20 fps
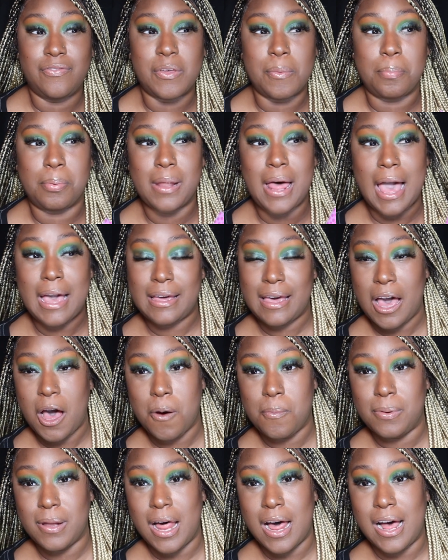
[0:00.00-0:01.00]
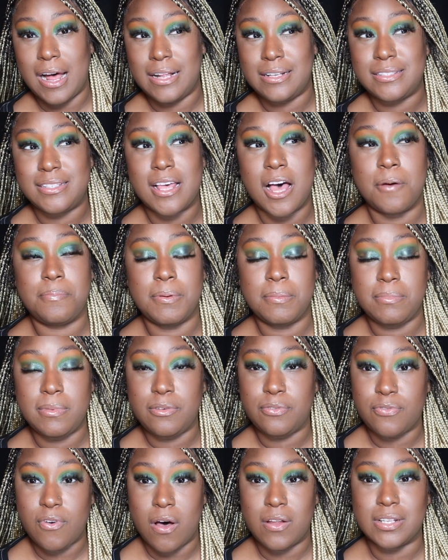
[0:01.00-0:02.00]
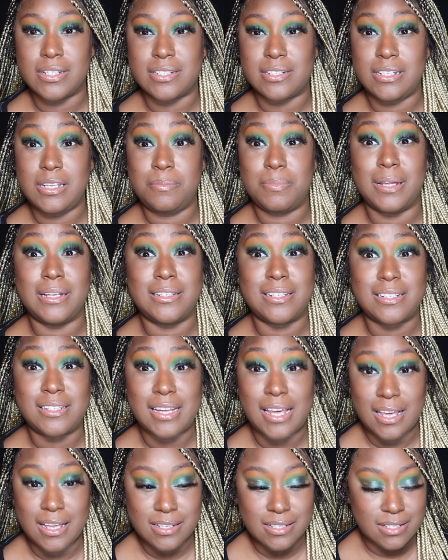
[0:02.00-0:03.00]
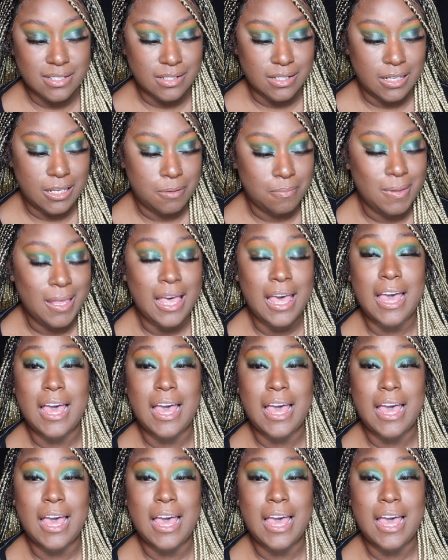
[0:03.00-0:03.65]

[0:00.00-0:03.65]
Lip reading: the blackout blinds helping me fall asleep and stay asleep,